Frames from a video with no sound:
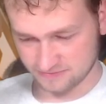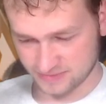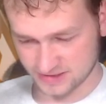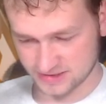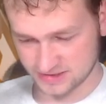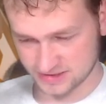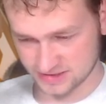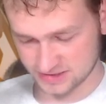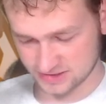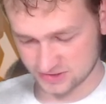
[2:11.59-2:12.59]
But he
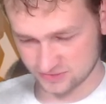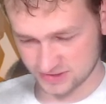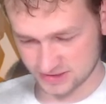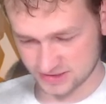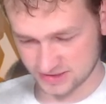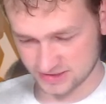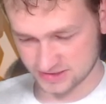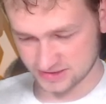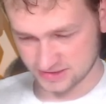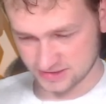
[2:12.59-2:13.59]
isn't doing
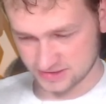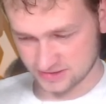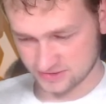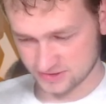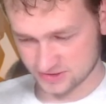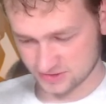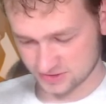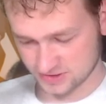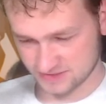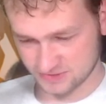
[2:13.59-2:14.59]
that.
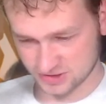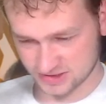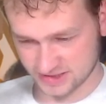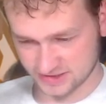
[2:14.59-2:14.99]
Also, let me just get